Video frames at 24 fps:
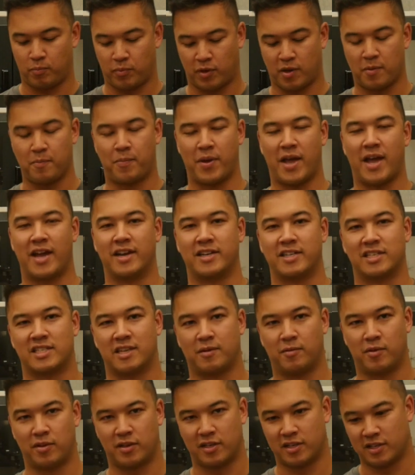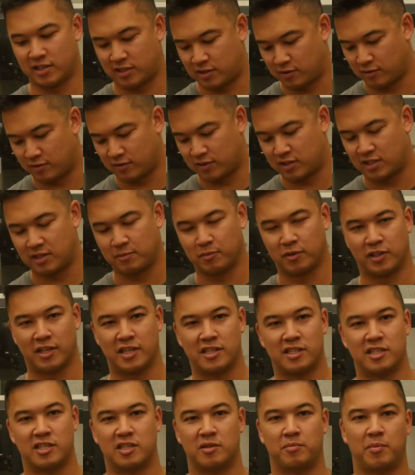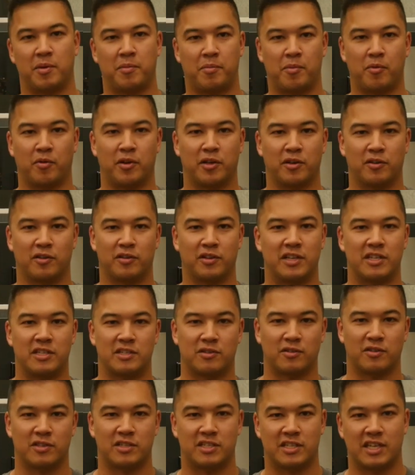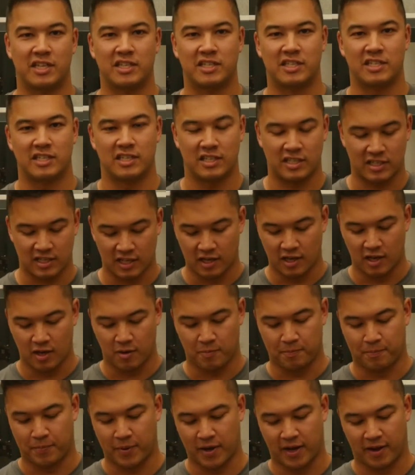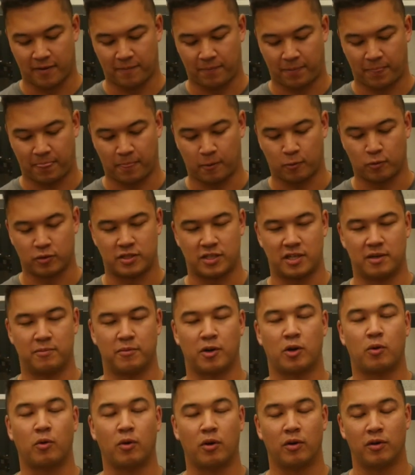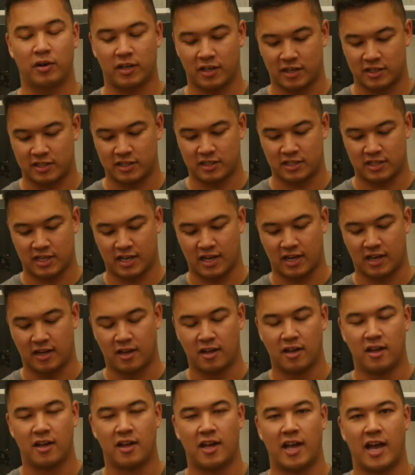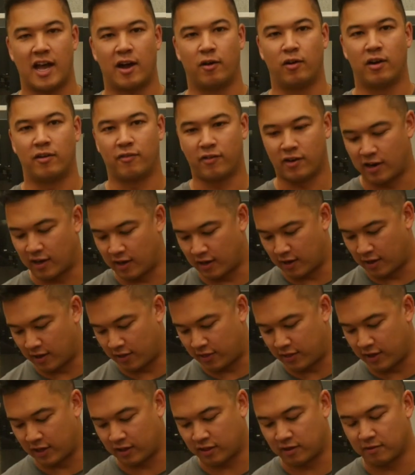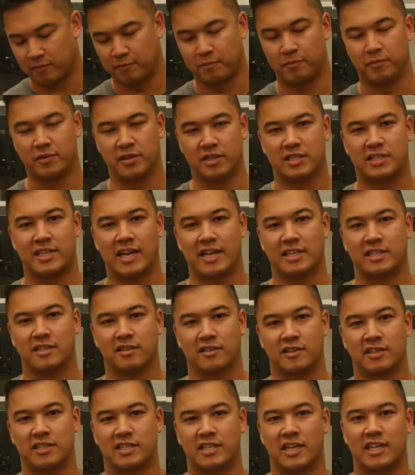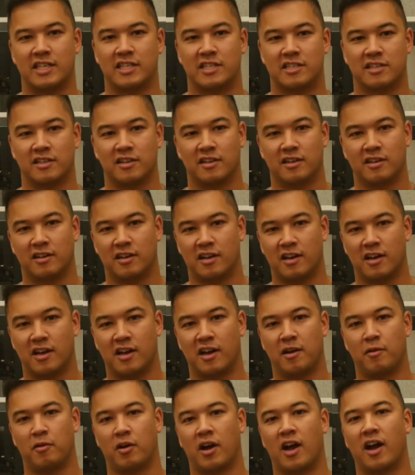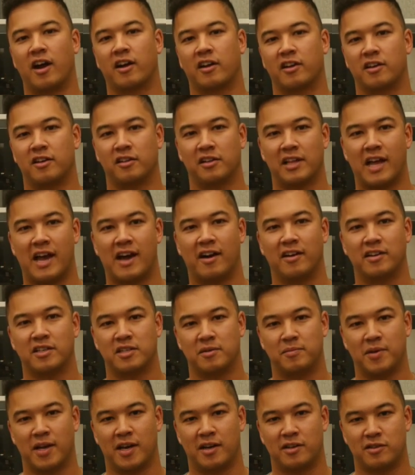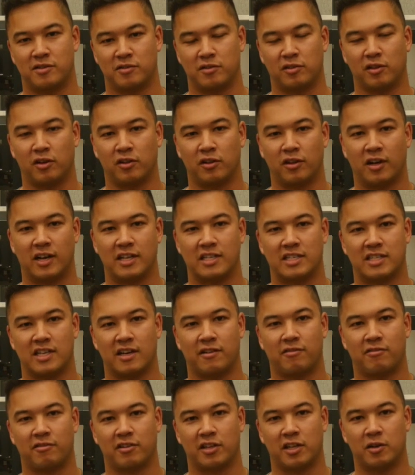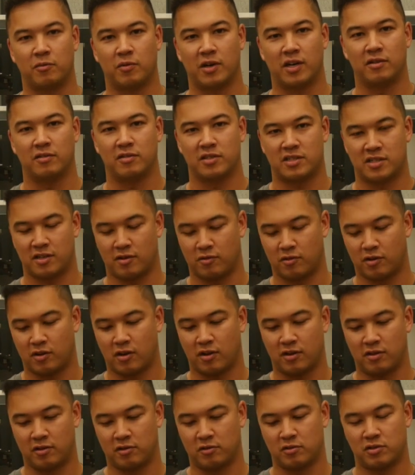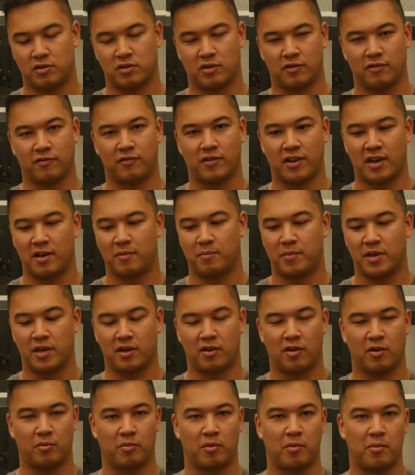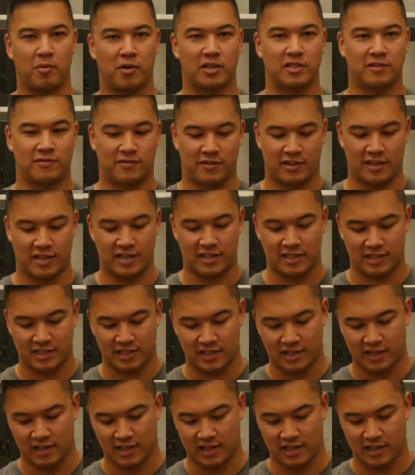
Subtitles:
compared to some of the sort of similar lenses you'd be putting on these sort of sensors, or cinema quality, I should say. However, I think the stats on the sensor are going to allow it to be able to do low light stuff really well, so it'll sort of be a compromise for these.